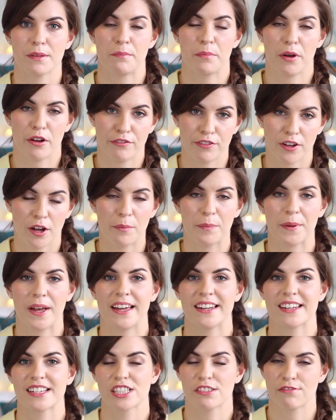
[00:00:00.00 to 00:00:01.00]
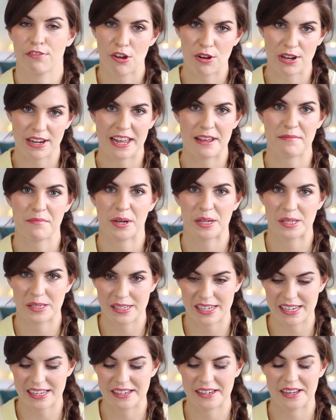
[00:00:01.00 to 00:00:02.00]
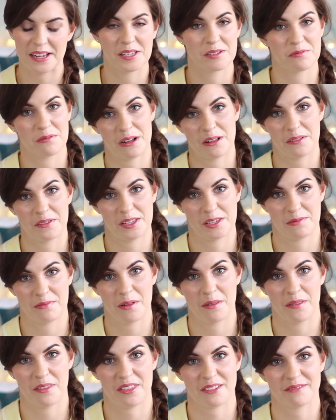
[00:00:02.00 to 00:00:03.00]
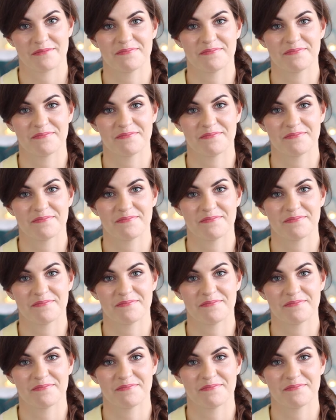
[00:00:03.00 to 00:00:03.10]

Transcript: buff up and exfoliate my skin as well this month.